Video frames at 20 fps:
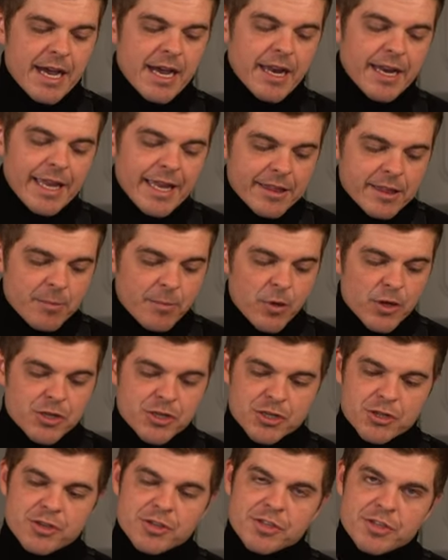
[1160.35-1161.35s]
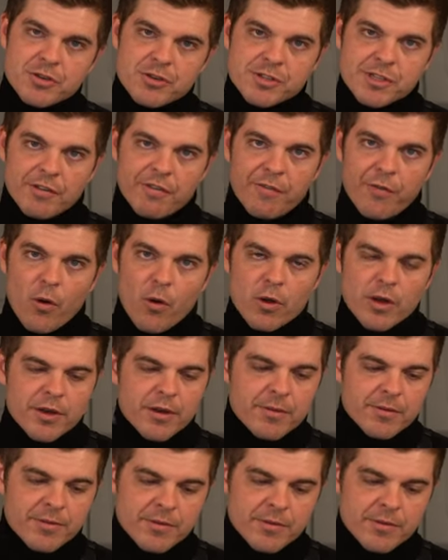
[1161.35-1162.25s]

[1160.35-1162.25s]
and get the most juice, use a fork